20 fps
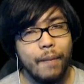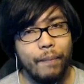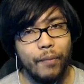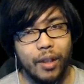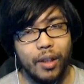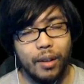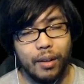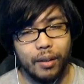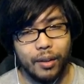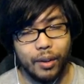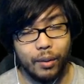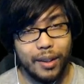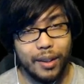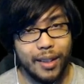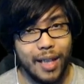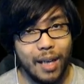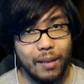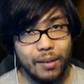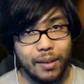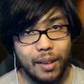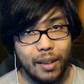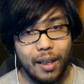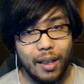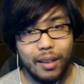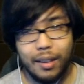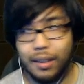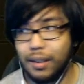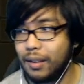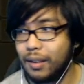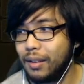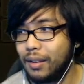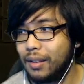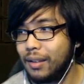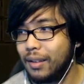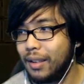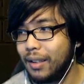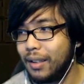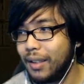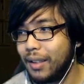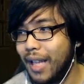You know, the only downside, and
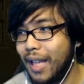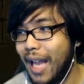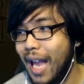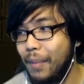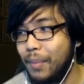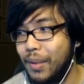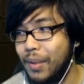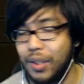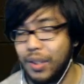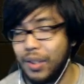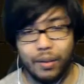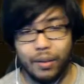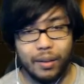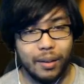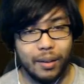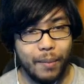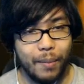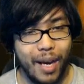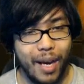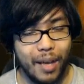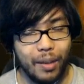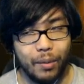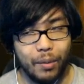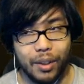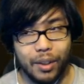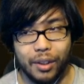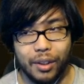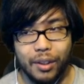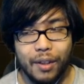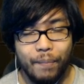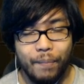it happened during the battle, which